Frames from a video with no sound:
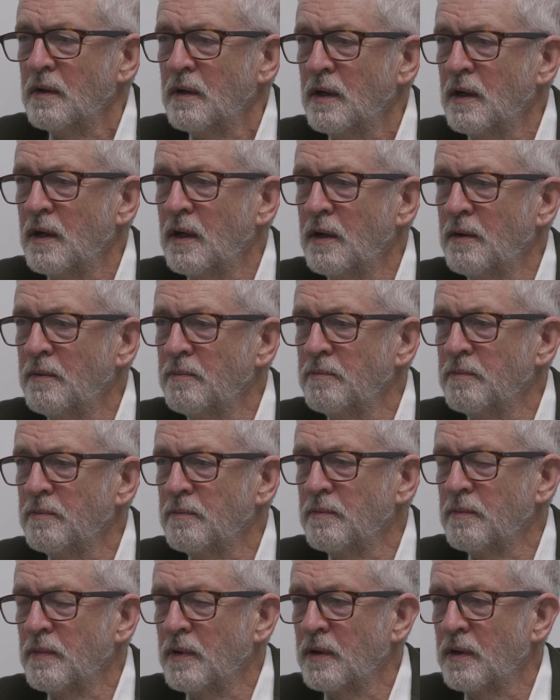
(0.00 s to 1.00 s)

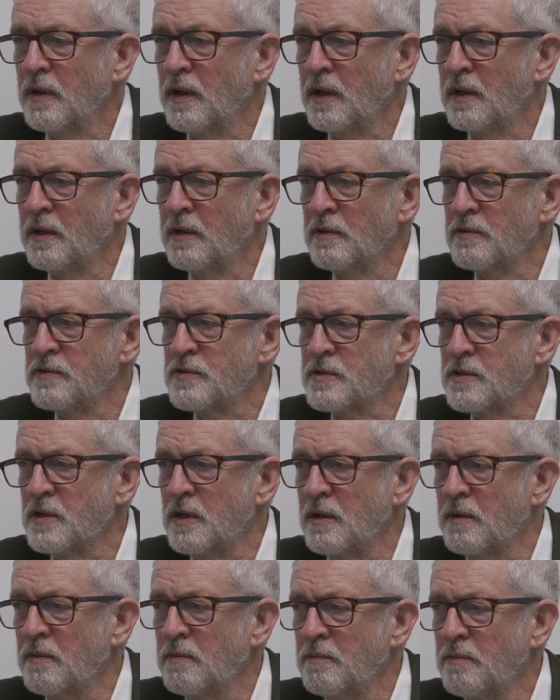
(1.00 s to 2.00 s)
And there's
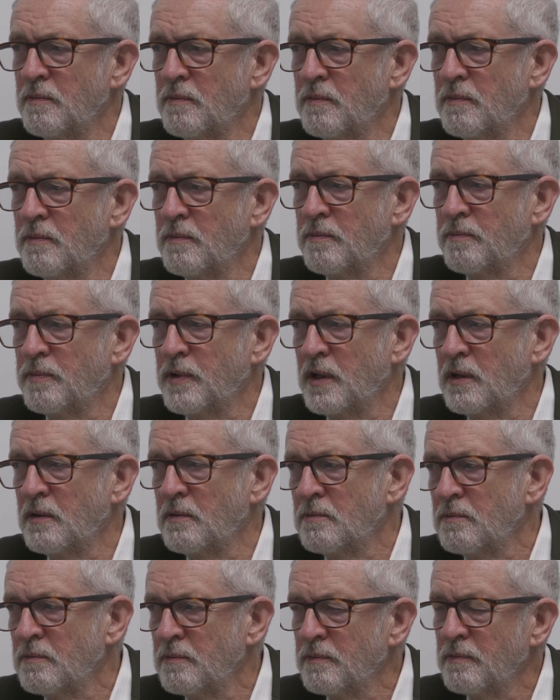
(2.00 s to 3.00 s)

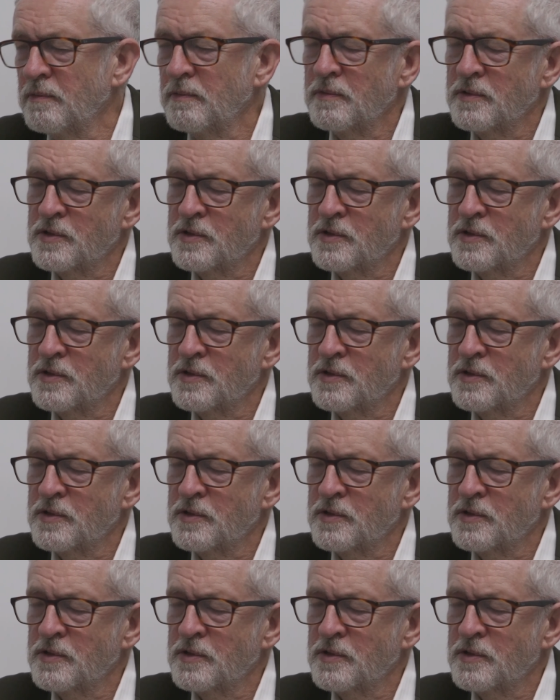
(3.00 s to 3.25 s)
been